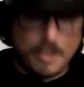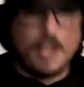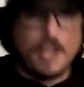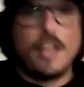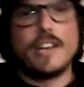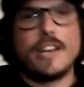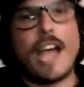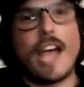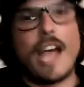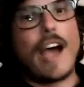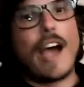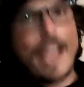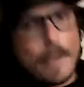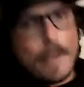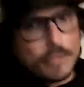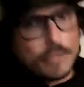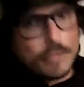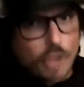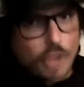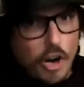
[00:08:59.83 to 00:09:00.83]
Now, I
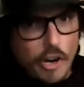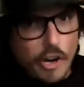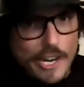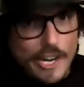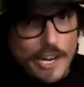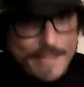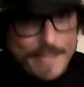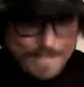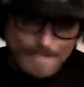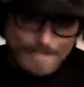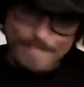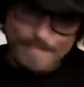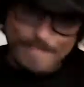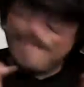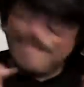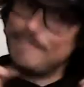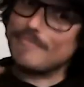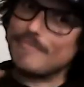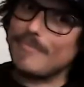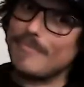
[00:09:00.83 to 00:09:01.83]
am sorry.
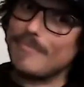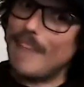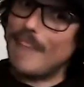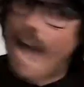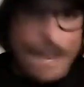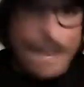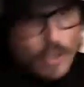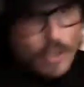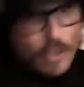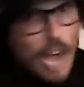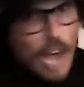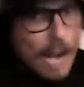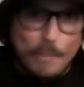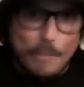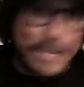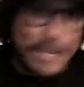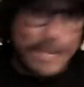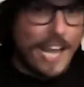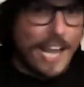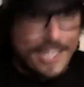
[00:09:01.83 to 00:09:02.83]
I don't know how to
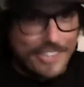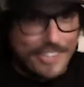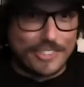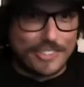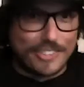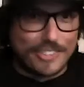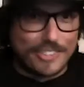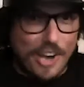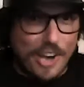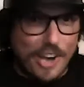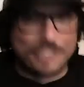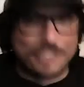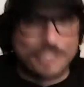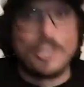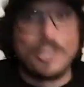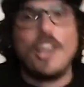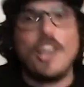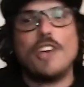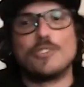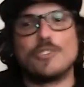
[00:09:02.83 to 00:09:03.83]
play any of the songs.
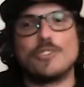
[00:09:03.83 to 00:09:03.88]
So